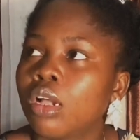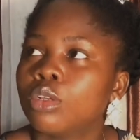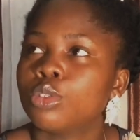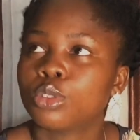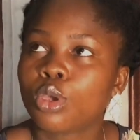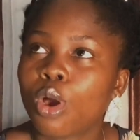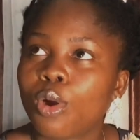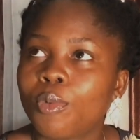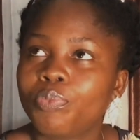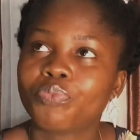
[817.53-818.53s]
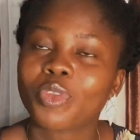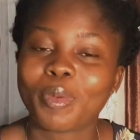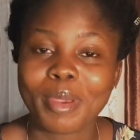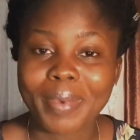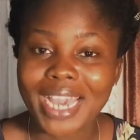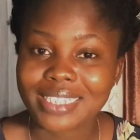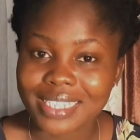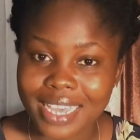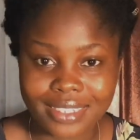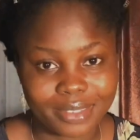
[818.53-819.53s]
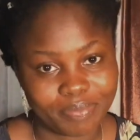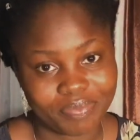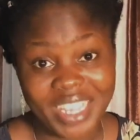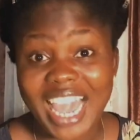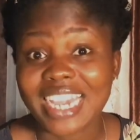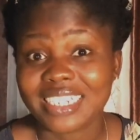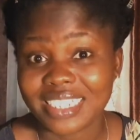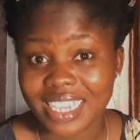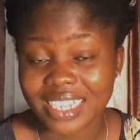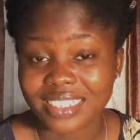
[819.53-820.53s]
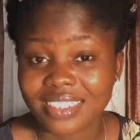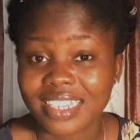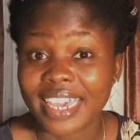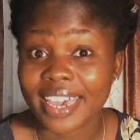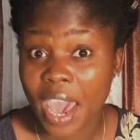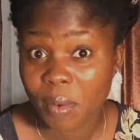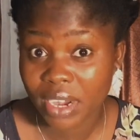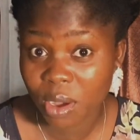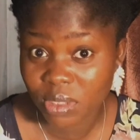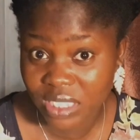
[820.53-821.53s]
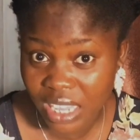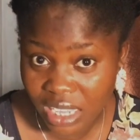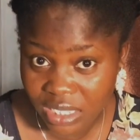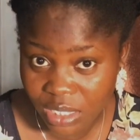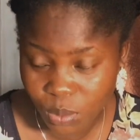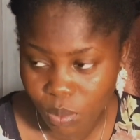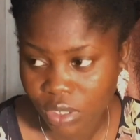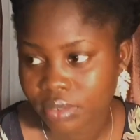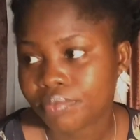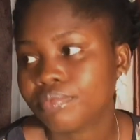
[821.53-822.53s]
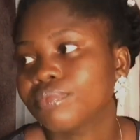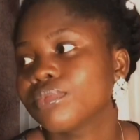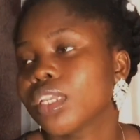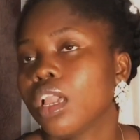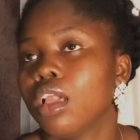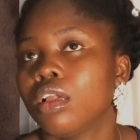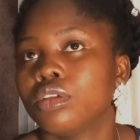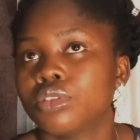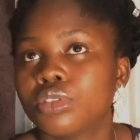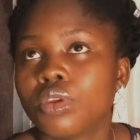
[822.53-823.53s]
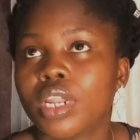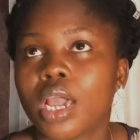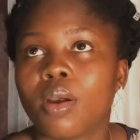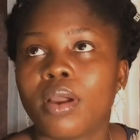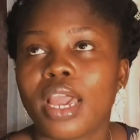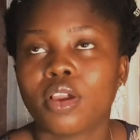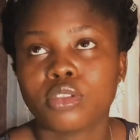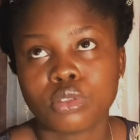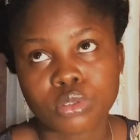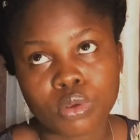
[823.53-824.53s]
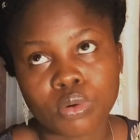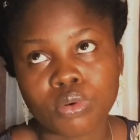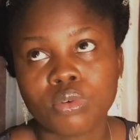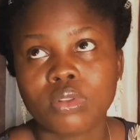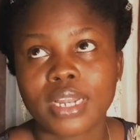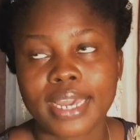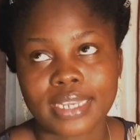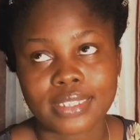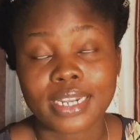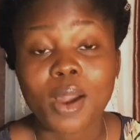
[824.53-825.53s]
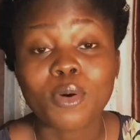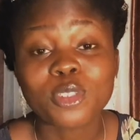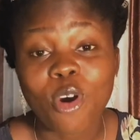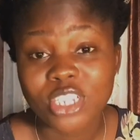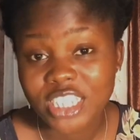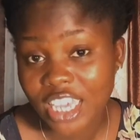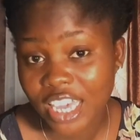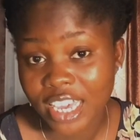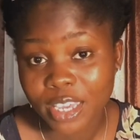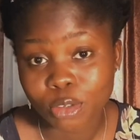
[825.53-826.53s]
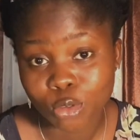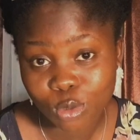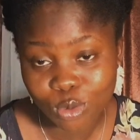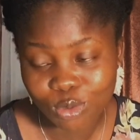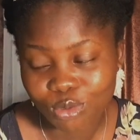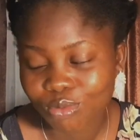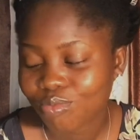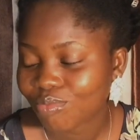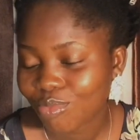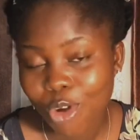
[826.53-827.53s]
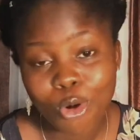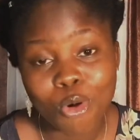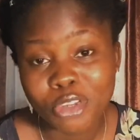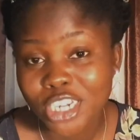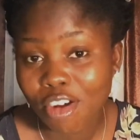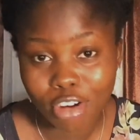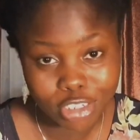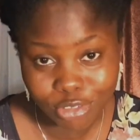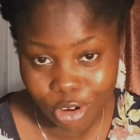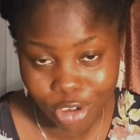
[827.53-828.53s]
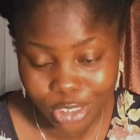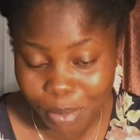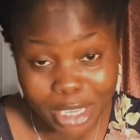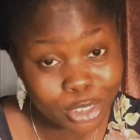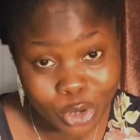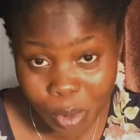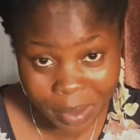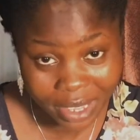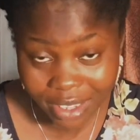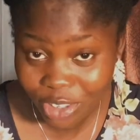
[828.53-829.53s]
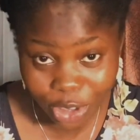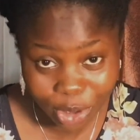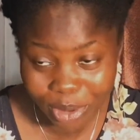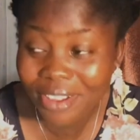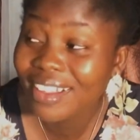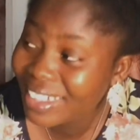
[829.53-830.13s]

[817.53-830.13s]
So remember I said I dated a guy when I was in SS1. So now I got to school. Like I said, I was hot cake in school. Uncle Major rush, being dummy, you know.